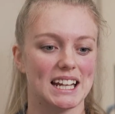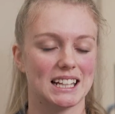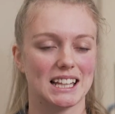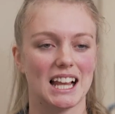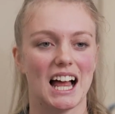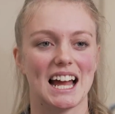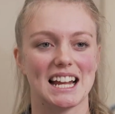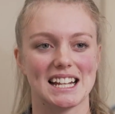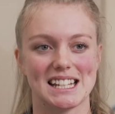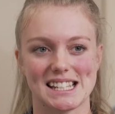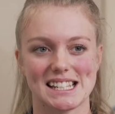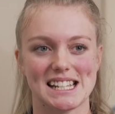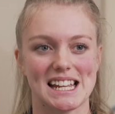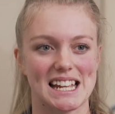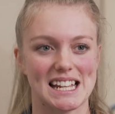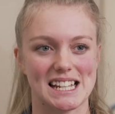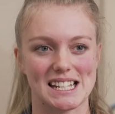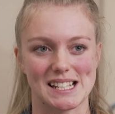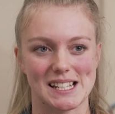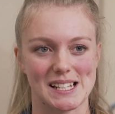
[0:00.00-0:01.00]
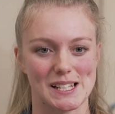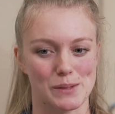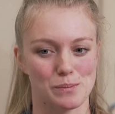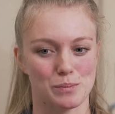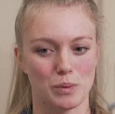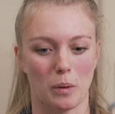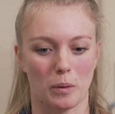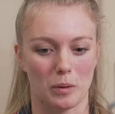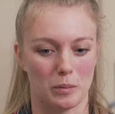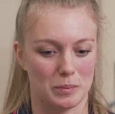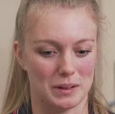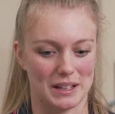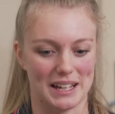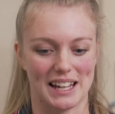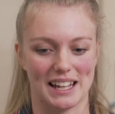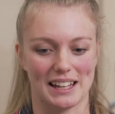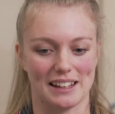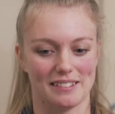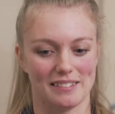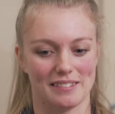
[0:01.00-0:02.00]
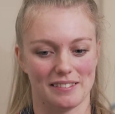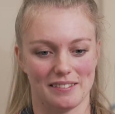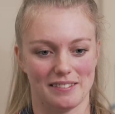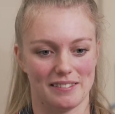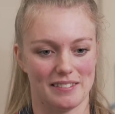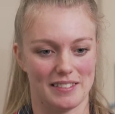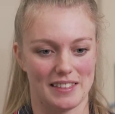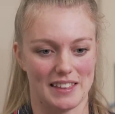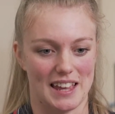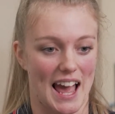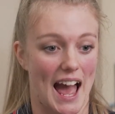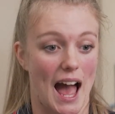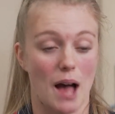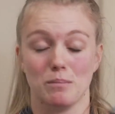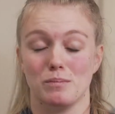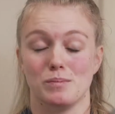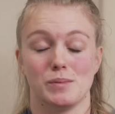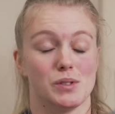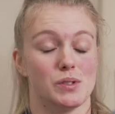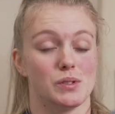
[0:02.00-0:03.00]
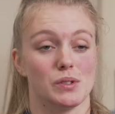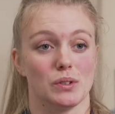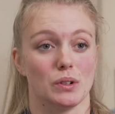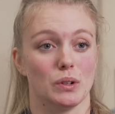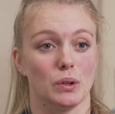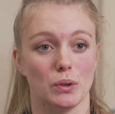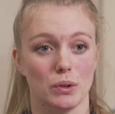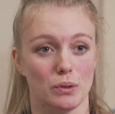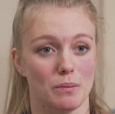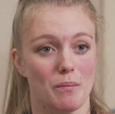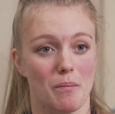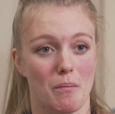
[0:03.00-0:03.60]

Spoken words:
clients' needs is probably the absolute